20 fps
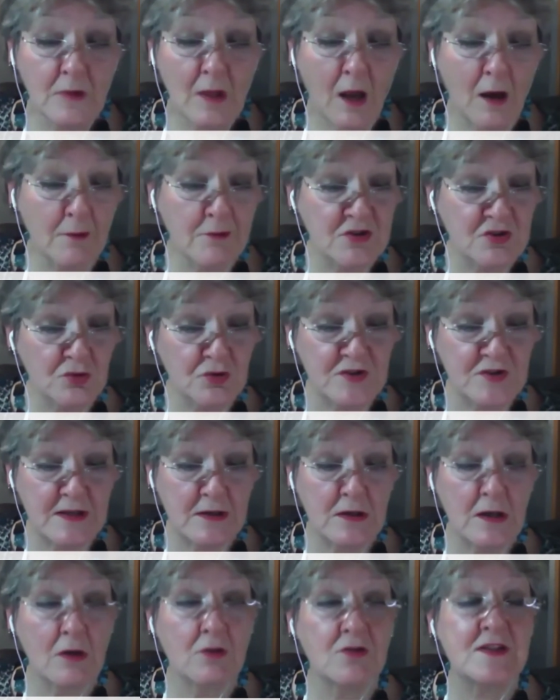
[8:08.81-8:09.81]
I was also
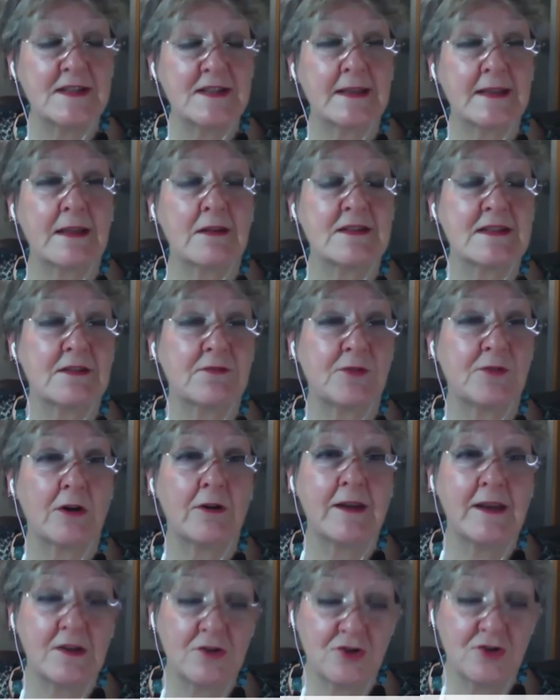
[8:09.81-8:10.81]
noticing there's a
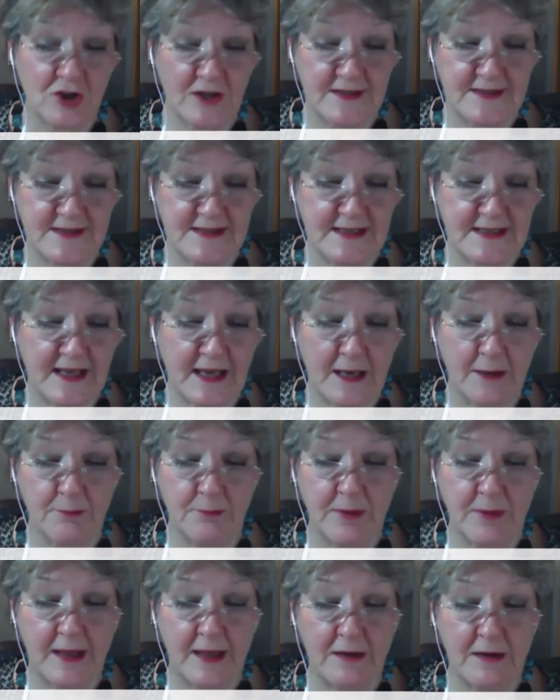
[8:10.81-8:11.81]
very interesting
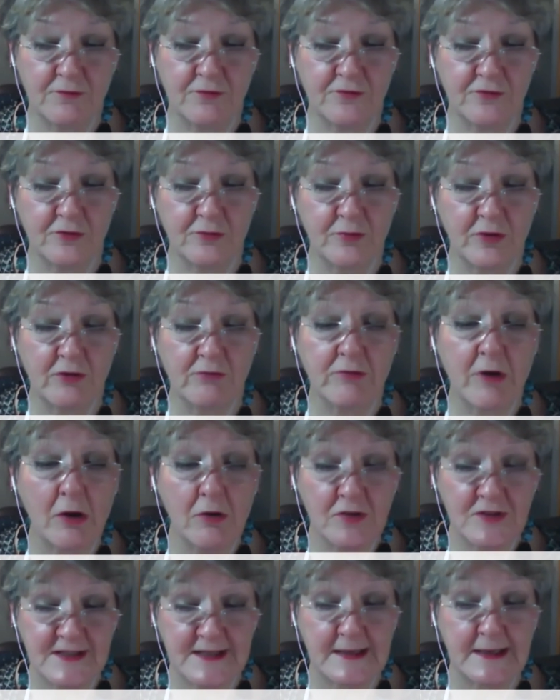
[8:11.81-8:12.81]
campaign from the
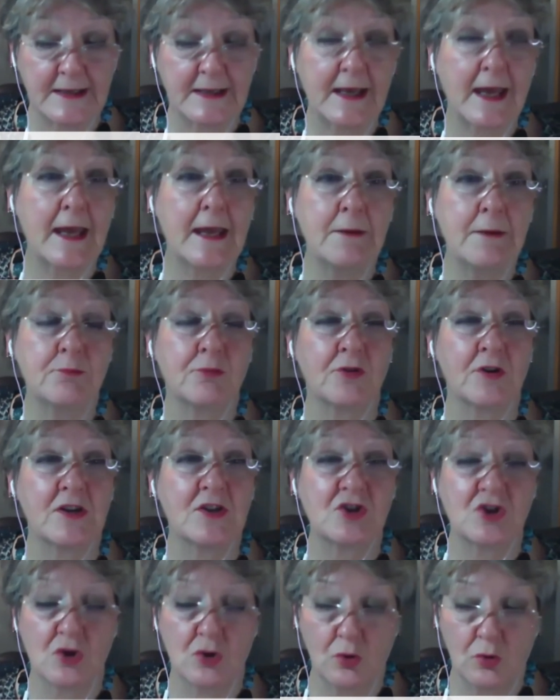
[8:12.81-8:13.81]
Rosie in
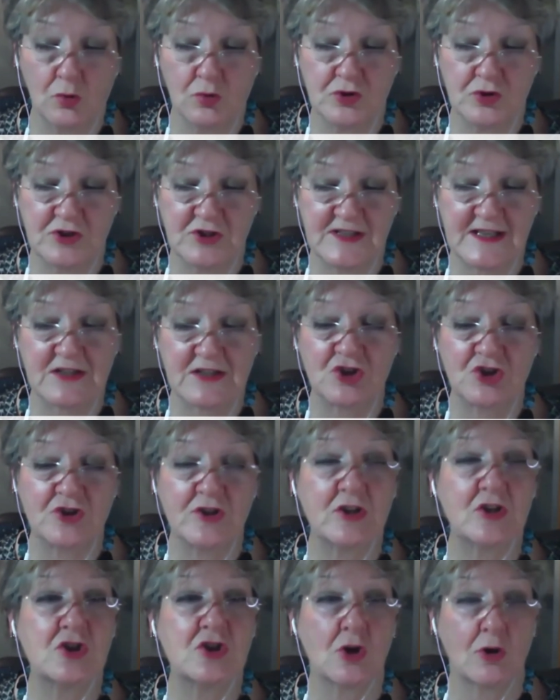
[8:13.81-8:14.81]
Cambridge called Ditch
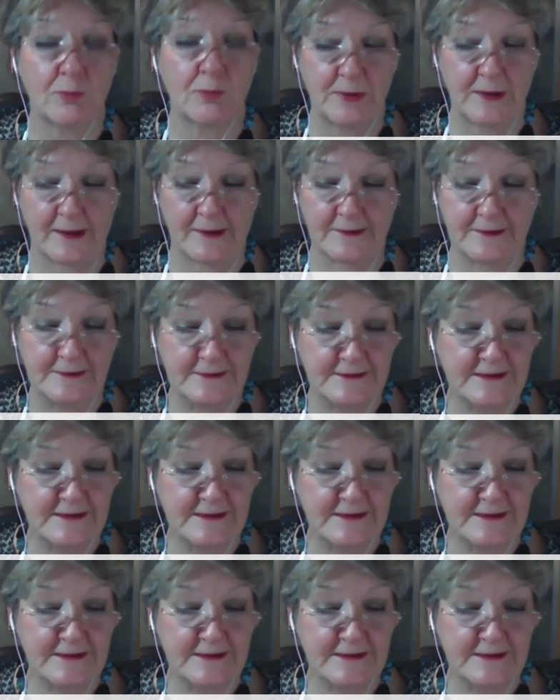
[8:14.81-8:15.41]
the Doppler.